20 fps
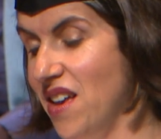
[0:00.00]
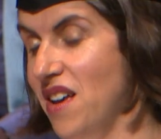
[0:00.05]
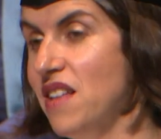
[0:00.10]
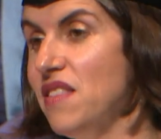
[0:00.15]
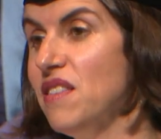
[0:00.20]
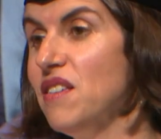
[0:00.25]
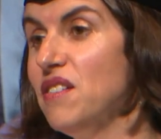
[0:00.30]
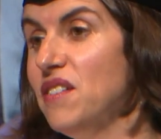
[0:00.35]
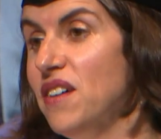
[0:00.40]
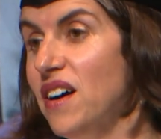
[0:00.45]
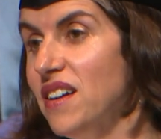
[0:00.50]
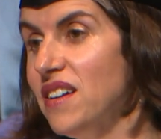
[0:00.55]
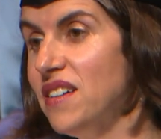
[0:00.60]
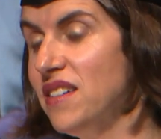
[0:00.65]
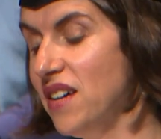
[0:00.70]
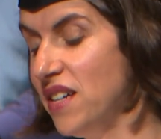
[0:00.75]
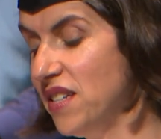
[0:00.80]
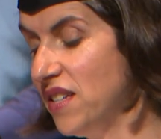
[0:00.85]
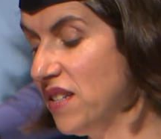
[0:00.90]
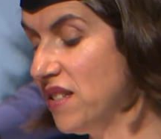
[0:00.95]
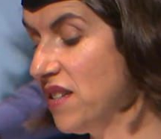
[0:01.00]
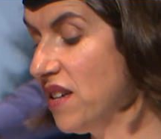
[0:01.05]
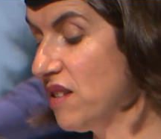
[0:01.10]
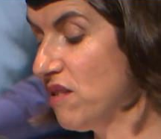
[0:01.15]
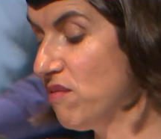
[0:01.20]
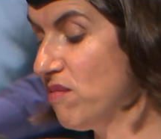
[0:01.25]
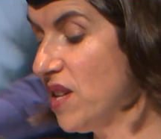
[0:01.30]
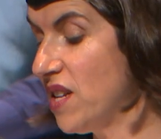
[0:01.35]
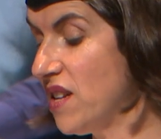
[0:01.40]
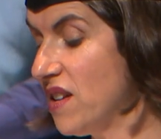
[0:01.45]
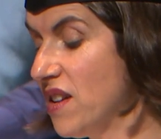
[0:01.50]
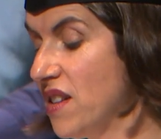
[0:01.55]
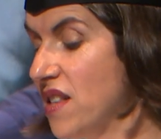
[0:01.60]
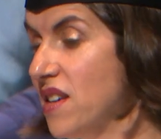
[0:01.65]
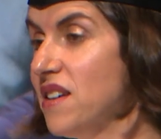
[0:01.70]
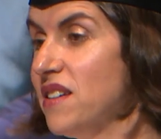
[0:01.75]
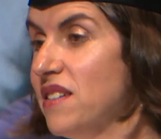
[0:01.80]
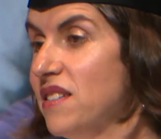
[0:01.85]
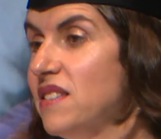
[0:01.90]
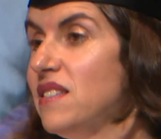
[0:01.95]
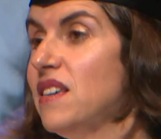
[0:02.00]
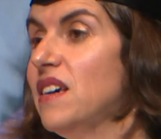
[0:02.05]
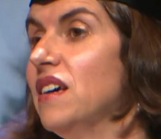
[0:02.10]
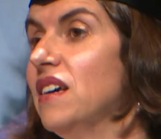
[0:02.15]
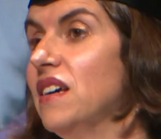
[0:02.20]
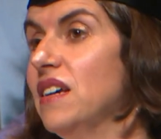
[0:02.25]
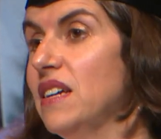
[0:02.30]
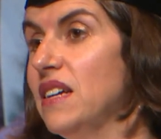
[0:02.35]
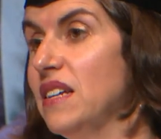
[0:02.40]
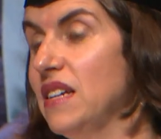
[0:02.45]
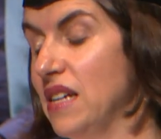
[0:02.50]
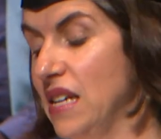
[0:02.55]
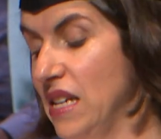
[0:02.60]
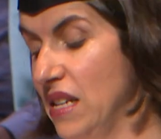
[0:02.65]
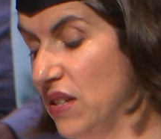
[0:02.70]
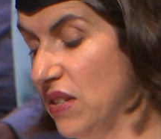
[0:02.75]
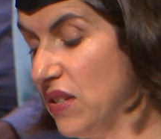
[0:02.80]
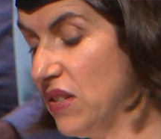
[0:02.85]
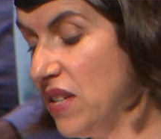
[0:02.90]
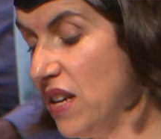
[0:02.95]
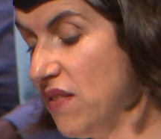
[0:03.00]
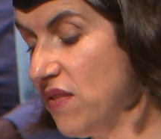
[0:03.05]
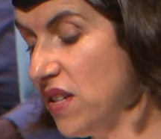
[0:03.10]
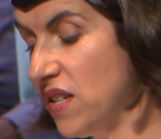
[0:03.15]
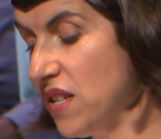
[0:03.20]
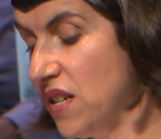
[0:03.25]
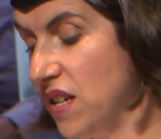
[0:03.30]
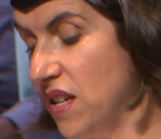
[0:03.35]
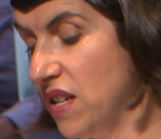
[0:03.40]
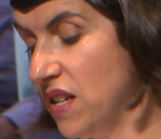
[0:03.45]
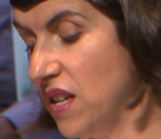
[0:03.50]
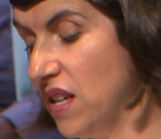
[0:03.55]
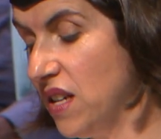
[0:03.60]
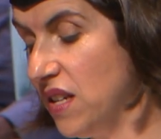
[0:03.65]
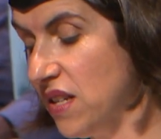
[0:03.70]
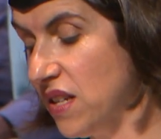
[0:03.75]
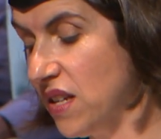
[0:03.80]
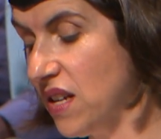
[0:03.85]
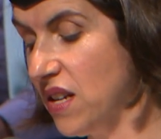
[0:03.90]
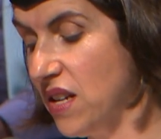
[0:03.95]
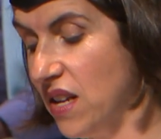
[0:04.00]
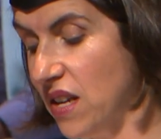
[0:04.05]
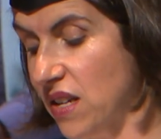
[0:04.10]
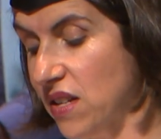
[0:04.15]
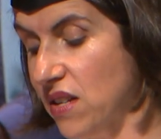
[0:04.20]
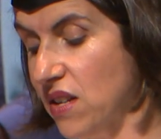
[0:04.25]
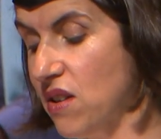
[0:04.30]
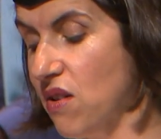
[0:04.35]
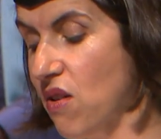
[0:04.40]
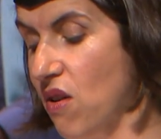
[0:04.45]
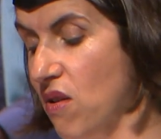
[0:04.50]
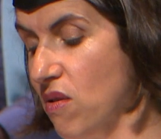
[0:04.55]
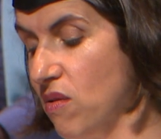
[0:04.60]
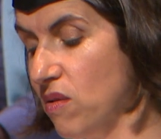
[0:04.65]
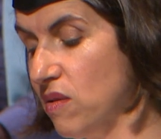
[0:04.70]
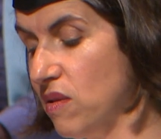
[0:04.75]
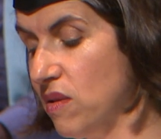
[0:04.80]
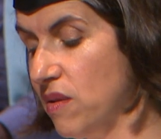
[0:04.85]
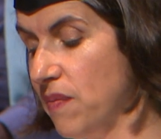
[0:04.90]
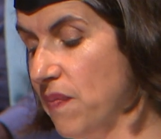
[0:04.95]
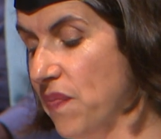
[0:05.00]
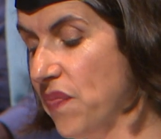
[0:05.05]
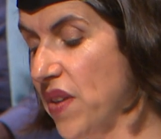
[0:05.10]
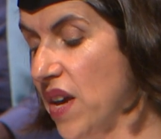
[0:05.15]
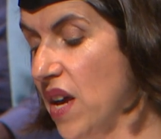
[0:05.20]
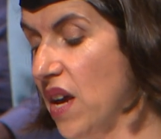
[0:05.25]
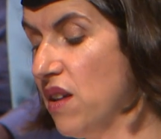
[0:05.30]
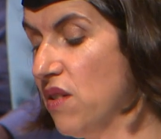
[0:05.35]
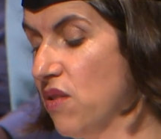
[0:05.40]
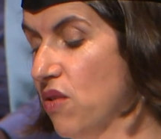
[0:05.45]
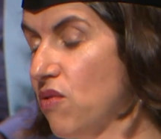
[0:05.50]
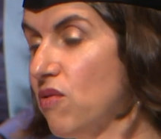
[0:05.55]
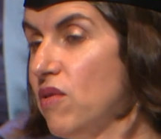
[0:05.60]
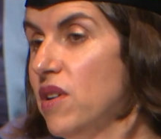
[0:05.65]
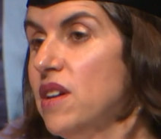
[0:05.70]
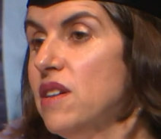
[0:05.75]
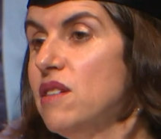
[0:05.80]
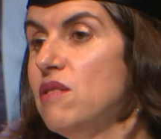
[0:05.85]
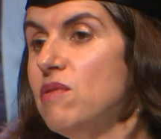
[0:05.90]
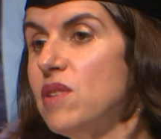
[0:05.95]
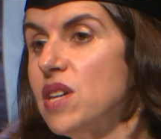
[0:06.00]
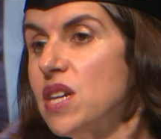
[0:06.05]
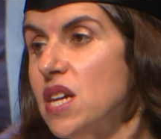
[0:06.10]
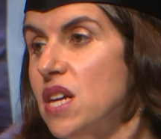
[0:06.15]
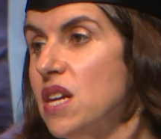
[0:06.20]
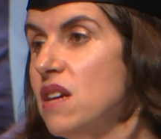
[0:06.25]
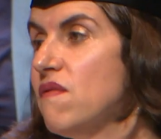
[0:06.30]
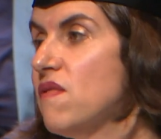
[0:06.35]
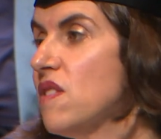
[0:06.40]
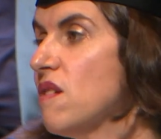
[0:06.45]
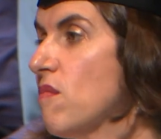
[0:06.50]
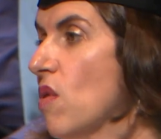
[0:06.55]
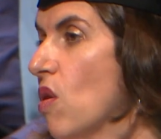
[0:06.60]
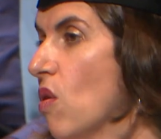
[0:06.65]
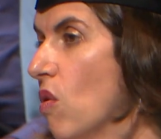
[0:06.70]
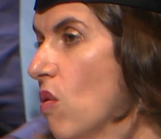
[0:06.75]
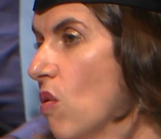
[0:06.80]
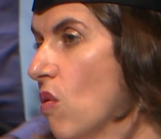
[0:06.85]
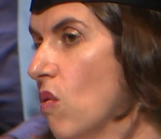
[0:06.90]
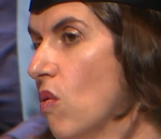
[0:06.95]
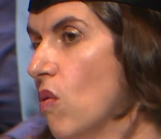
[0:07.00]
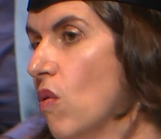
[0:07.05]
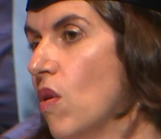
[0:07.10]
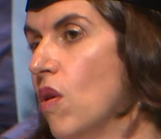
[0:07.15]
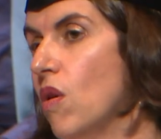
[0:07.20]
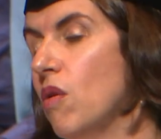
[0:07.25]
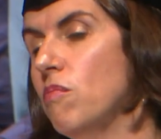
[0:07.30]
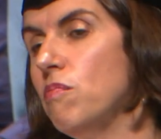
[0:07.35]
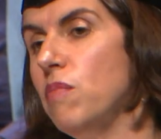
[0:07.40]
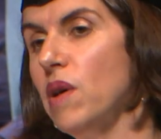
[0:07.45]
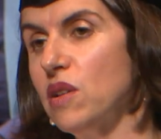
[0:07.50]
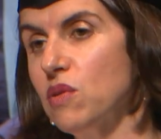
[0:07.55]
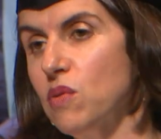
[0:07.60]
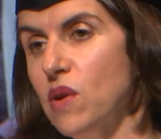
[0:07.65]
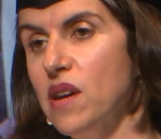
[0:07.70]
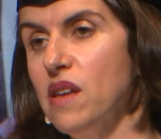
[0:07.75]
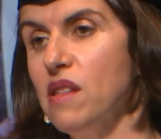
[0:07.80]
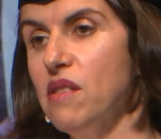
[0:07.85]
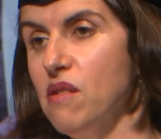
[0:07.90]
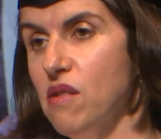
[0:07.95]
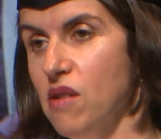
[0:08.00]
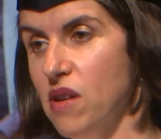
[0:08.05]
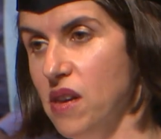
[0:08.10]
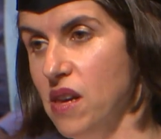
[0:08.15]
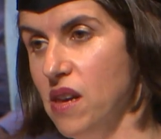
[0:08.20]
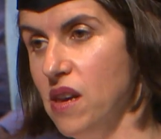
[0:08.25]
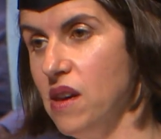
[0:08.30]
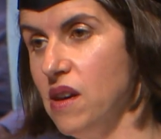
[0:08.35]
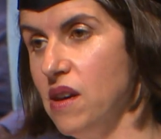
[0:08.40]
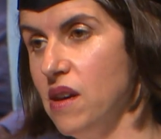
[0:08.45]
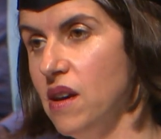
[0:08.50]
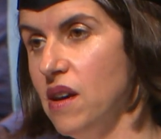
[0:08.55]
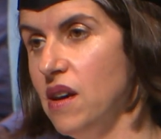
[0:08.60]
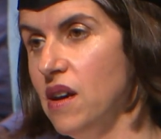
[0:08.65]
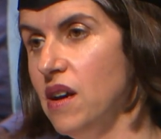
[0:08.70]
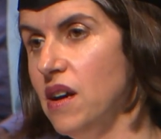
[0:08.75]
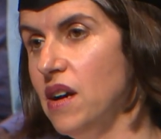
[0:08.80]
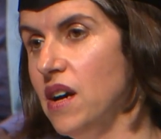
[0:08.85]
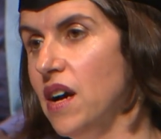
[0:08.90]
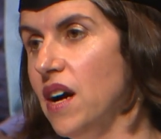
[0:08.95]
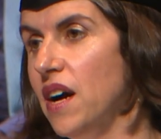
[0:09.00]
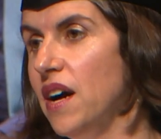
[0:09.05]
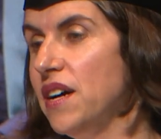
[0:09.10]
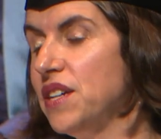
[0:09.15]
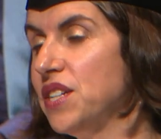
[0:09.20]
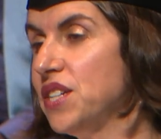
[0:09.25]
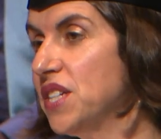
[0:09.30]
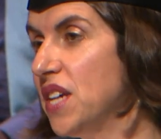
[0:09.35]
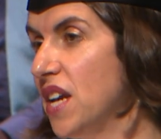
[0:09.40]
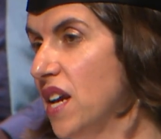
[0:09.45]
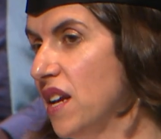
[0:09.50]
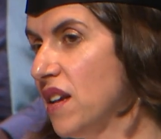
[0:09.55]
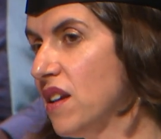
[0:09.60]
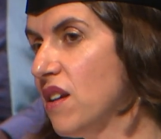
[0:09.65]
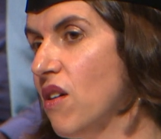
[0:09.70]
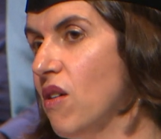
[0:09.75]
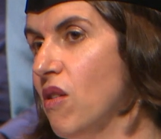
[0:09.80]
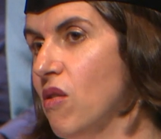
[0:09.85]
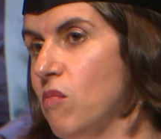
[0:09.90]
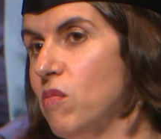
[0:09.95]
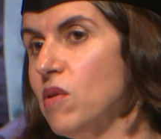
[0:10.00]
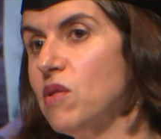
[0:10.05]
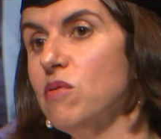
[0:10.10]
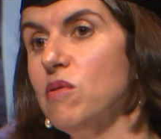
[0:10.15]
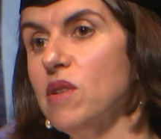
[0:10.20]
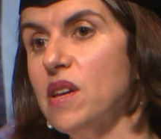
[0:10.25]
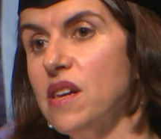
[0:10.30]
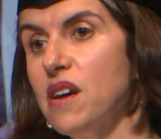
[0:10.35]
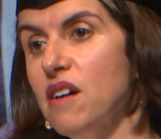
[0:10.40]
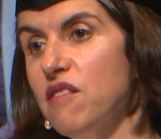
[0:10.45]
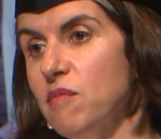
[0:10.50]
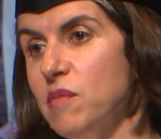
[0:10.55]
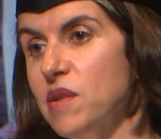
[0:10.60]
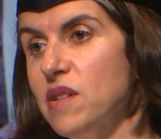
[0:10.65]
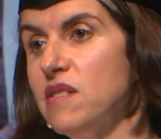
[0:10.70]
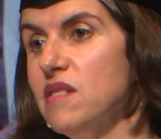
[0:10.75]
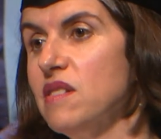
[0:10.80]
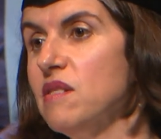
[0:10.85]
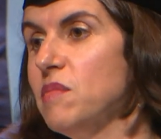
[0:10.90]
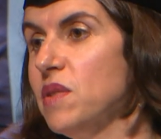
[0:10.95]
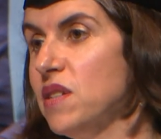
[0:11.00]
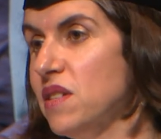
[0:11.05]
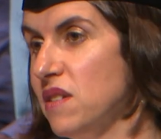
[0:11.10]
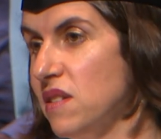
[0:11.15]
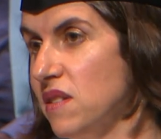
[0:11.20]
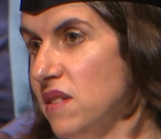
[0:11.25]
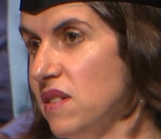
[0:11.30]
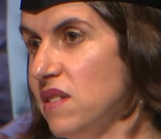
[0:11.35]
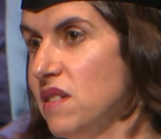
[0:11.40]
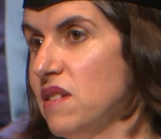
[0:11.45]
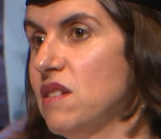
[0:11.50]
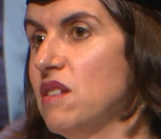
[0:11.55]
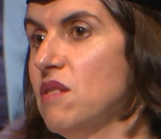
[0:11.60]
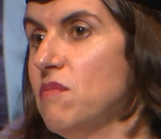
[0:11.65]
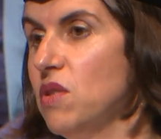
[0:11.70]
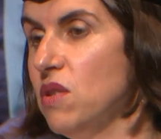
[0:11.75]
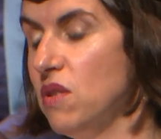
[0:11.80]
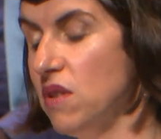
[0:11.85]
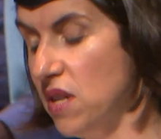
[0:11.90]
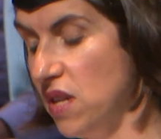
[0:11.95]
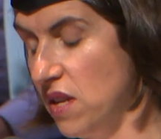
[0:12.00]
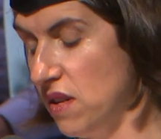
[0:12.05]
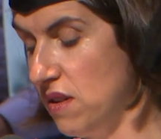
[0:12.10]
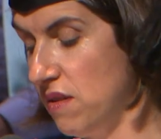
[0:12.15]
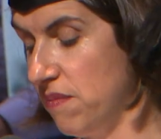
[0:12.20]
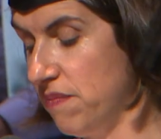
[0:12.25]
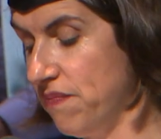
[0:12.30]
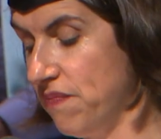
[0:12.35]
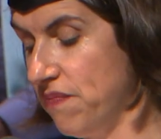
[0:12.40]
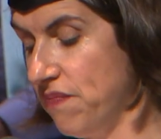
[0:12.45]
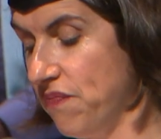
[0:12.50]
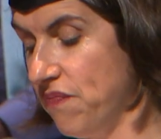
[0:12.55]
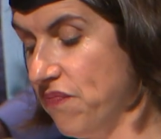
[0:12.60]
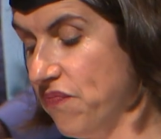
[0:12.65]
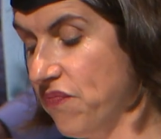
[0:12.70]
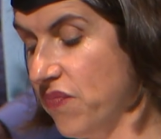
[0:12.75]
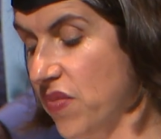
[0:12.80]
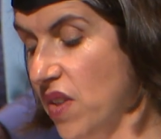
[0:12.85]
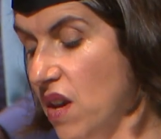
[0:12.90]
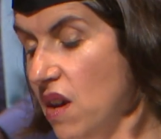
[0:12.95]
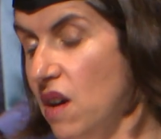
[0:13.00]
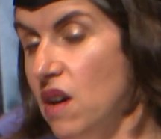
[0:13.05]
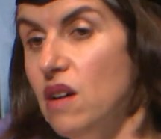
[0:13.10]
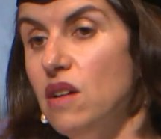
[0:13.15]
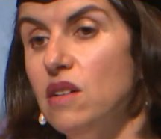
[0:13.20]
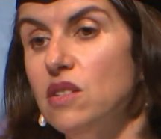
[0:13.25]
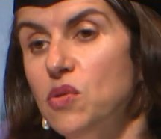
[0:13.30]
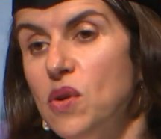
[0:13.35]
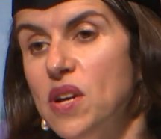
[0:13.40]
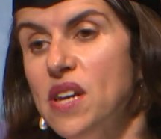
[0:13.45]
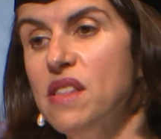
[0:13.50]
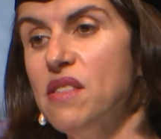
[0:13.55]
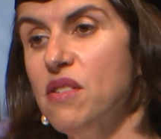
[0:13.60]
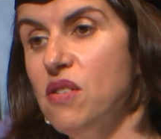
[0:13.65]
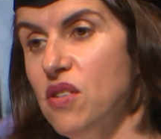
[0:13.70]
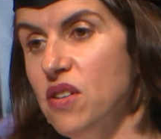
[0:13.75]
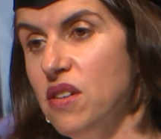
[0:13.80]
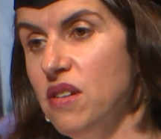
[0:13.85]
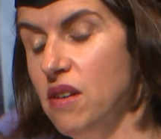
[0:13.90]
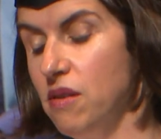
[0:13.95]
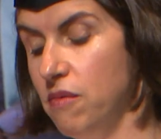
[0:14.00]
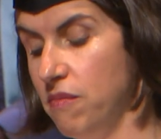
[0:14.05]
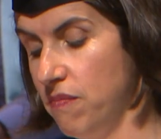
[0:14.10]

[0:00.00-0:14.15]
The United Nations has written these into 17 interconnected goals and agreed to achieve them all by 2030, a shared goal between governments and businesses and communities. 2030.